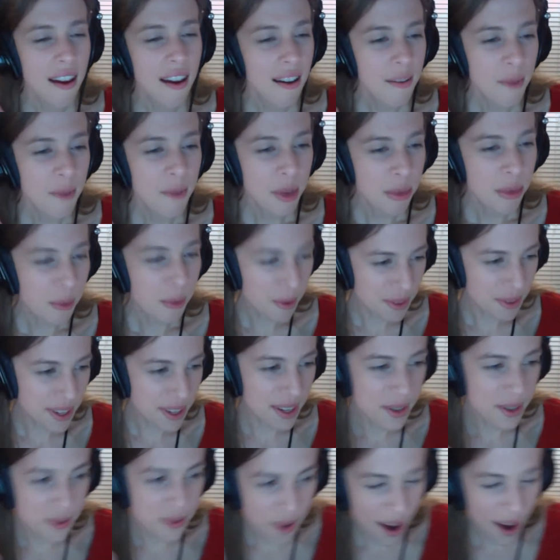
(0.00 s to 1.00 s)
my throat's
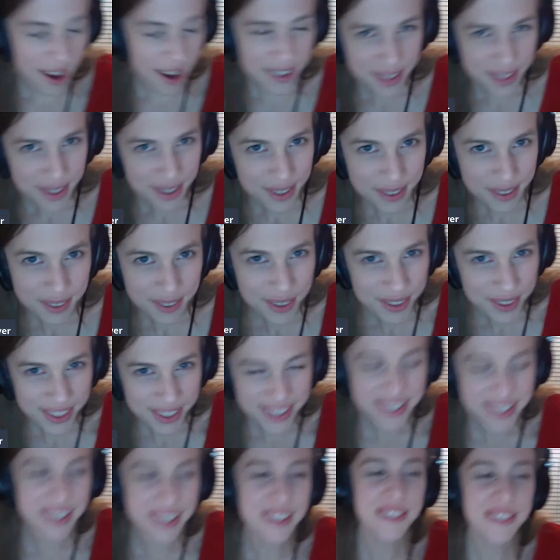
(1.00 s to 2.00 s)
getting dry, so if you'll
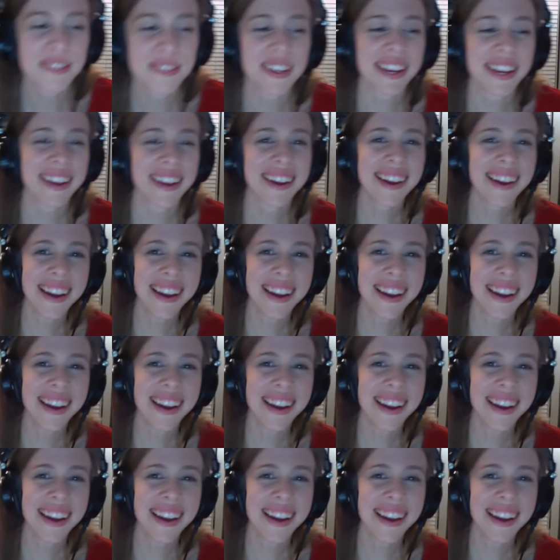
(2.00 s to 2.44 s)
excuse me,